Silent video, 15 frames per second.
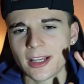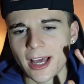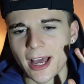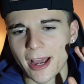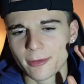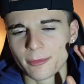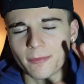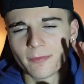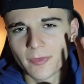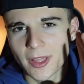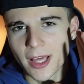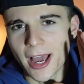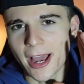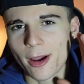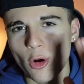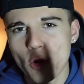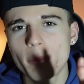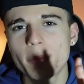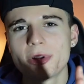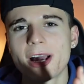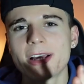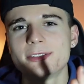I, I
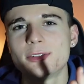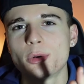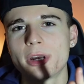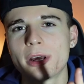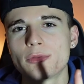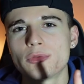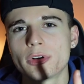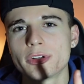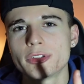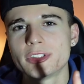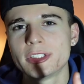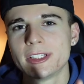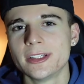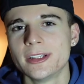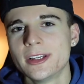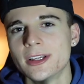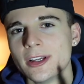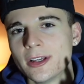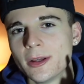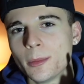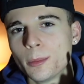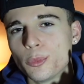hope you guys don't have runner's knee.
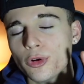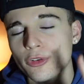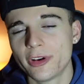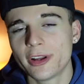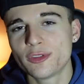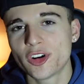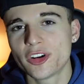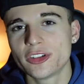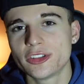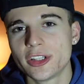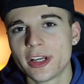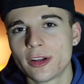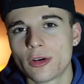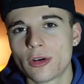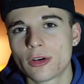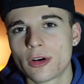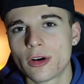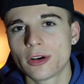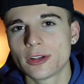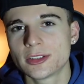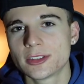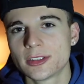Prevent runner's knee at all
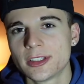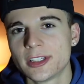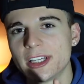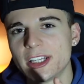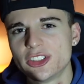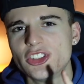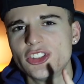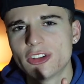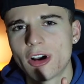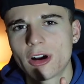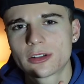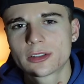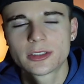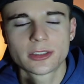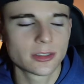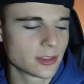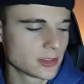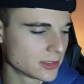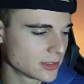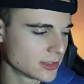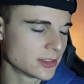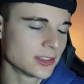costs. It sucks.
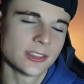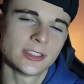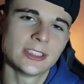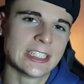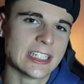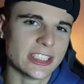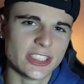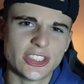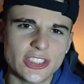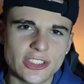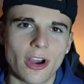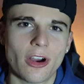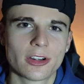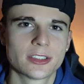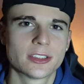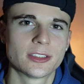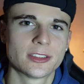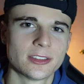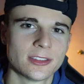It sucks.